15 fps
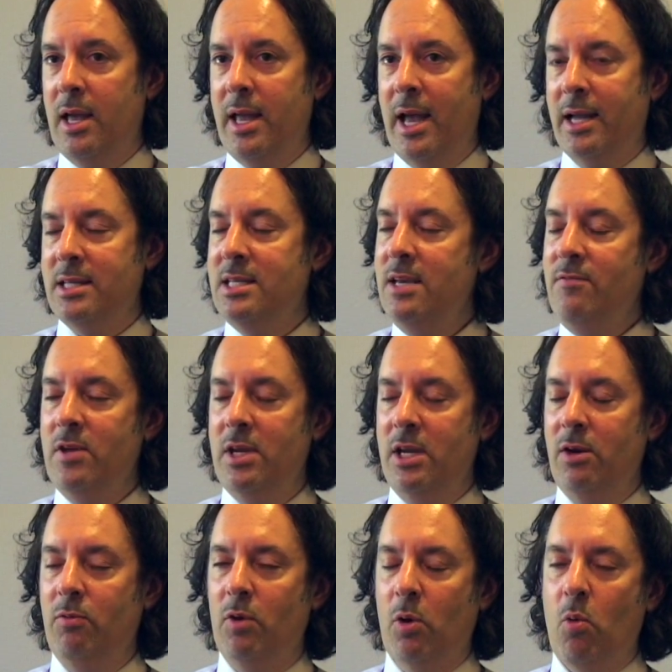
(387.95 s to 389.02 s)

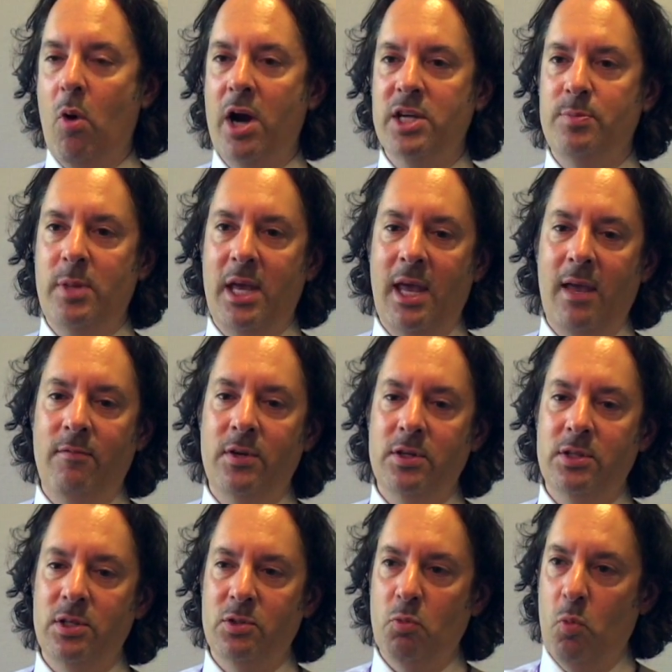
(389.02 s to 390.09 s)
activity requires
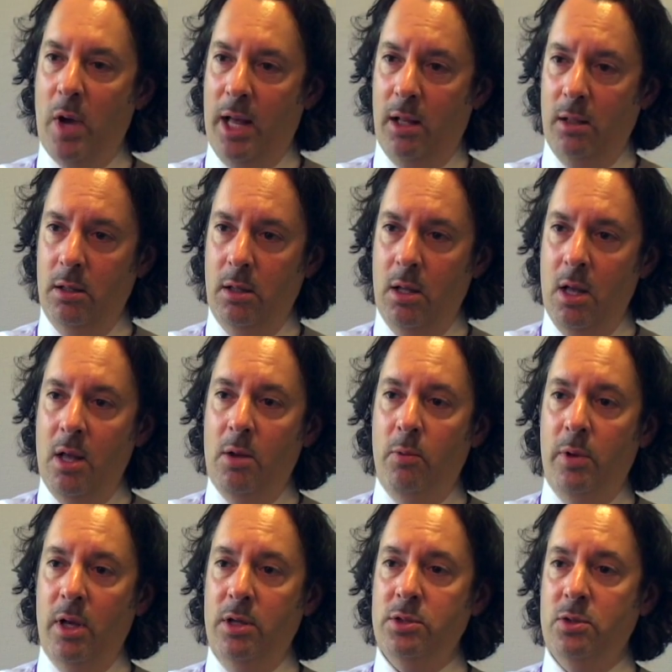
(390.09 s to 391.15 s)
behaviors as well.
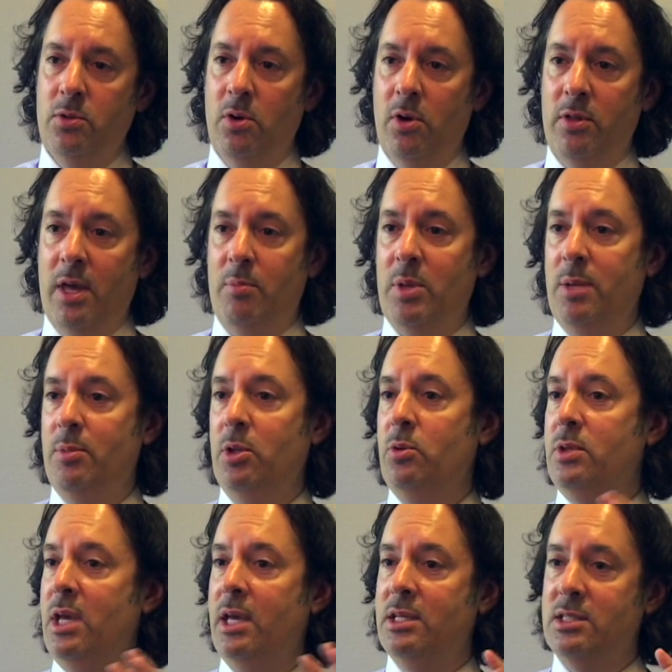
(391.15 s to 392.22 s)
We also know that people
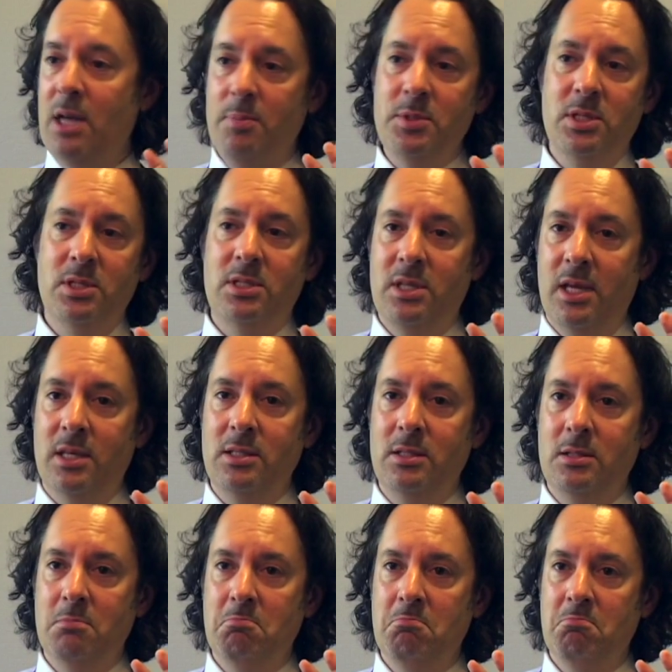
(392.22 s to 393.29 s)
who take
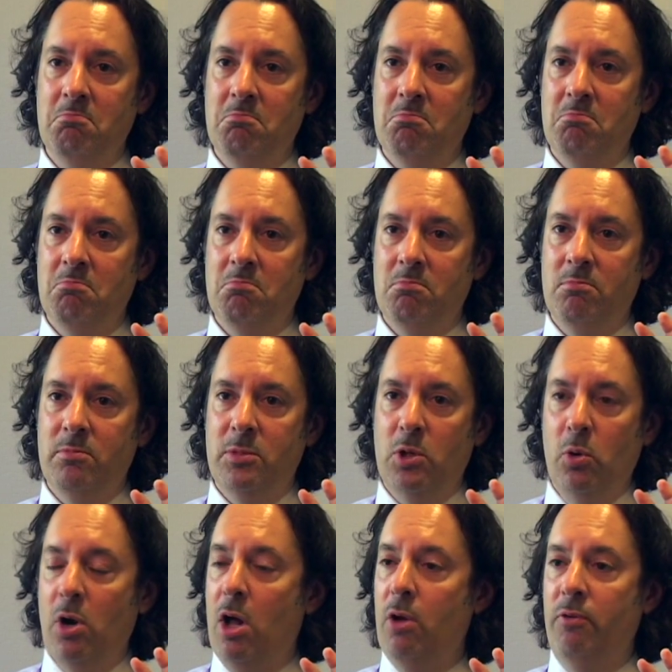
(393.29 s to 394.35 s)
substances
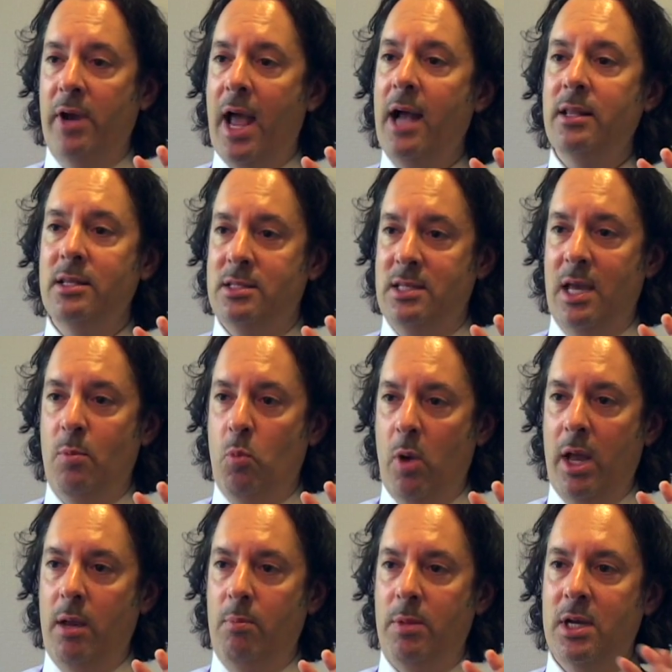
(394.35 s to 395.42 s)
don't all react the same
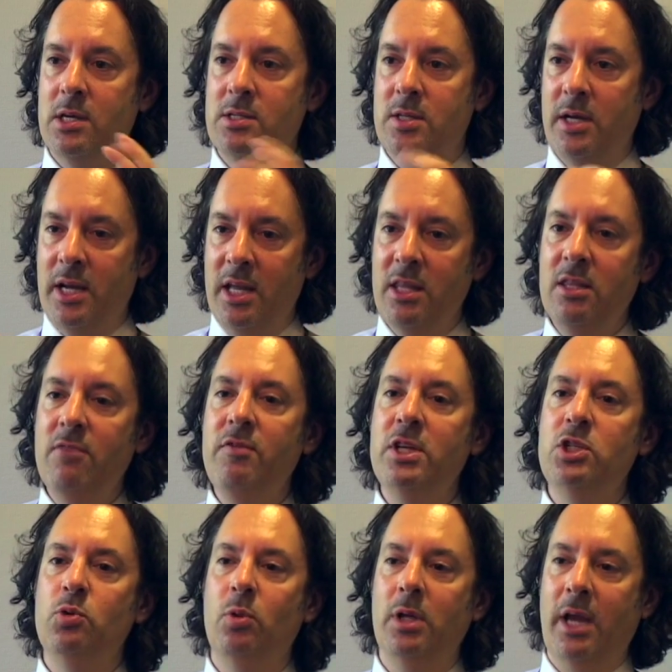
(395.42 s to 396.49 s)
way because they're
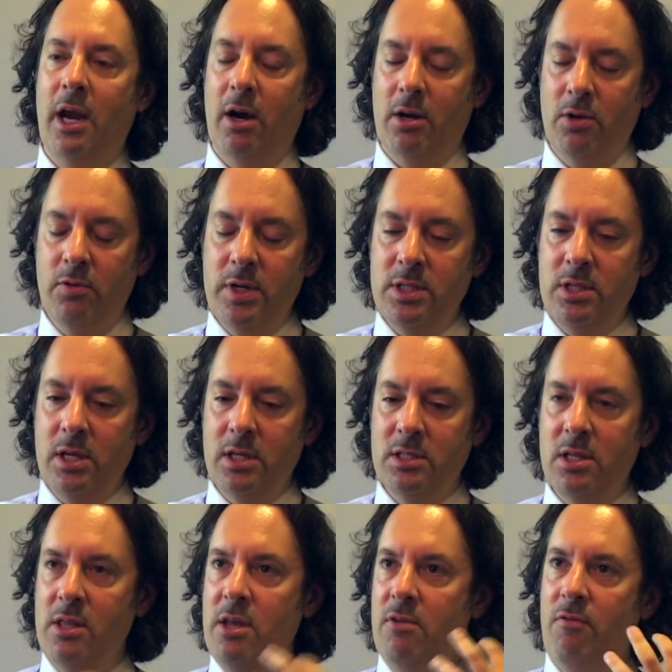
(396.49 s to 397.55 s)
individual characteristics
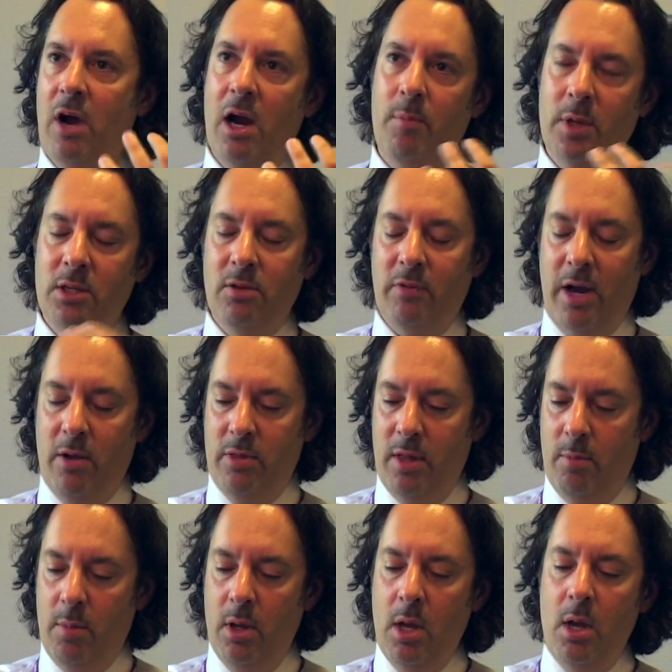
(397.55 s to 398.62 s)
in the environment around
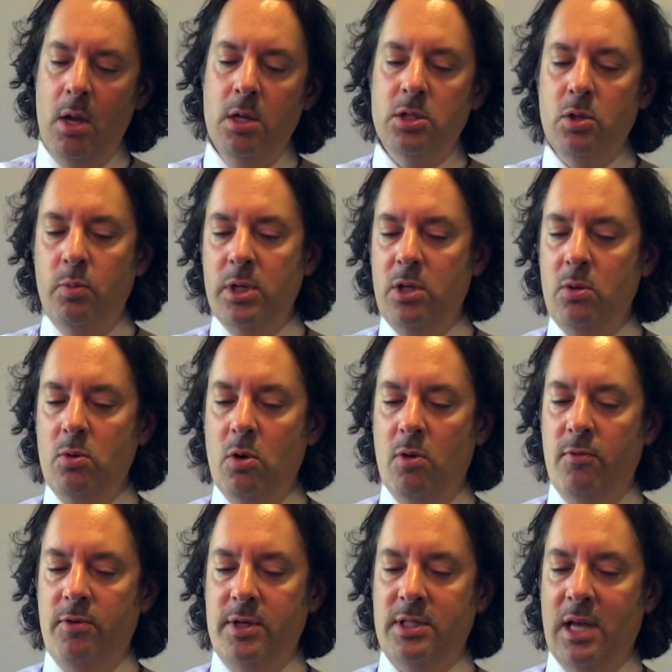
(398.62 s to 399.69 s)
them. So we do know,
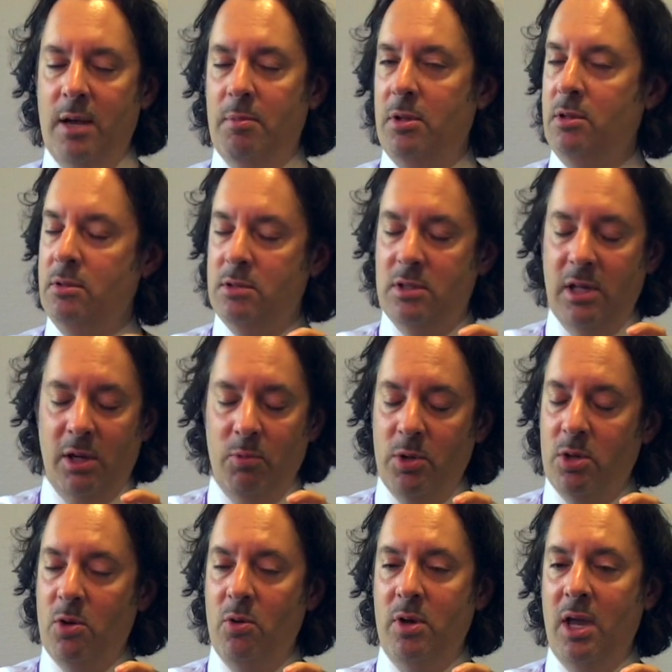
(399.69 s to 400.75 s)
for example, sticking
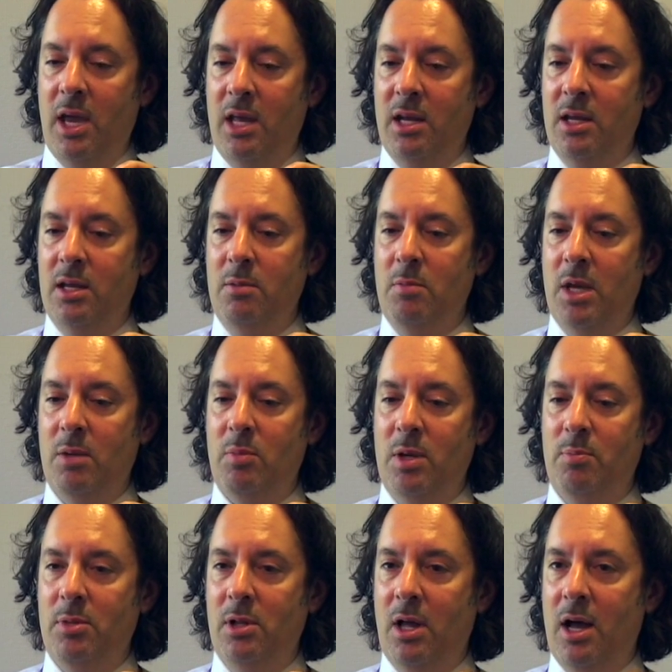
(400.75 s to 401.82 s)
with cocaine, it can make
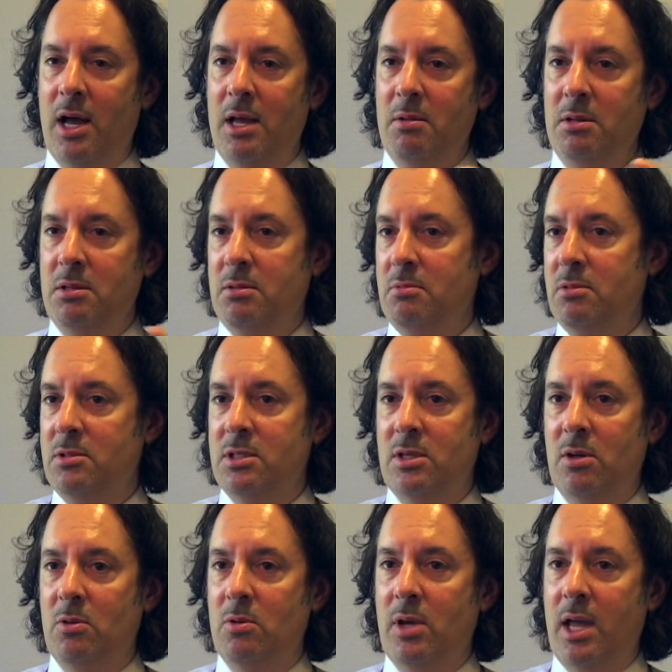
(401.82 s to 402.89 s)
people high, and
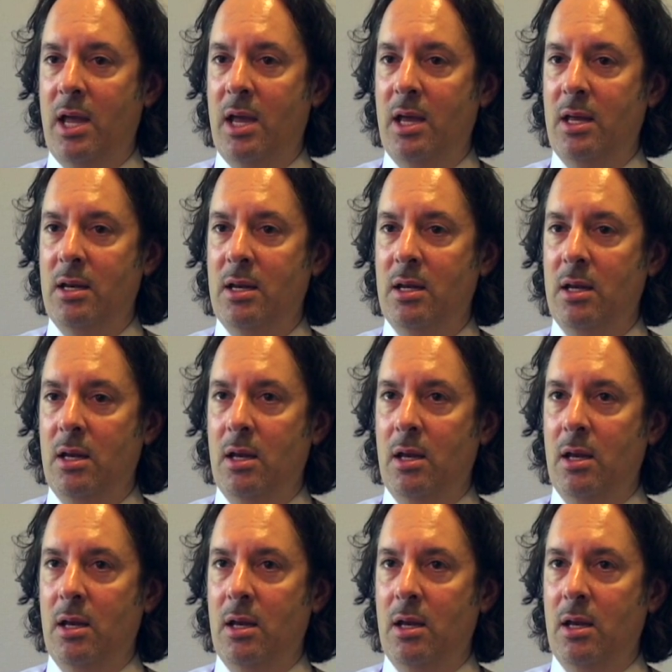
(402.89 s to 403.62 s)
so can,